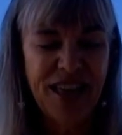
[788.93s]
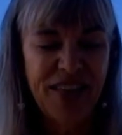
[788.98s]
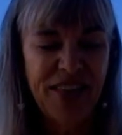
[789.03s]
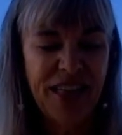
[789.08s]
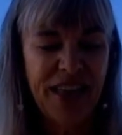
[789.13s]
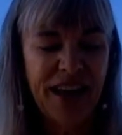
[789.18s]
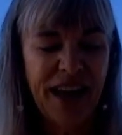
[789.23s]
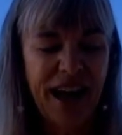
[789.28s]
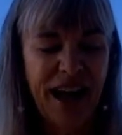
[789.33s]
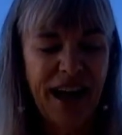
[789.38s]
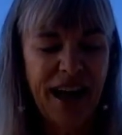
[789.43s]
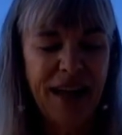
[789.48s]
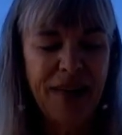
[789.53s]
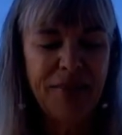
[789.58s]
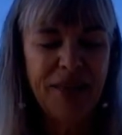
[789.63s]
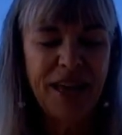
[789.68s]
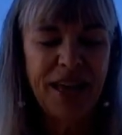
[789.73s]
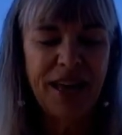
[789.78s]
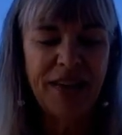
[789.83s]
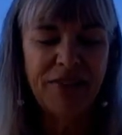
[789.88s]
that I
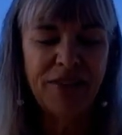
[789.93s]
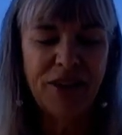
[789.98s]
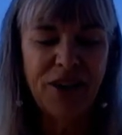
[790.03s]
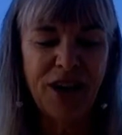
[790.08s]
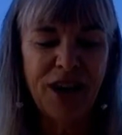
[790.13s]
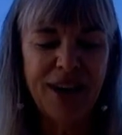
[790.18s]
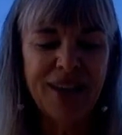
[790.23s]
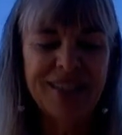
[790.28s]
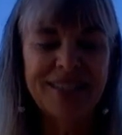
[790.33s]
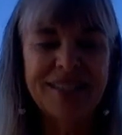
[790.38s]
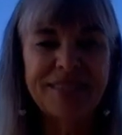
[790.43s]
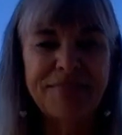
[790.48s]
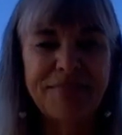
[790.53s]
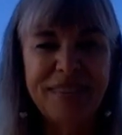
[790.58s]
may have God's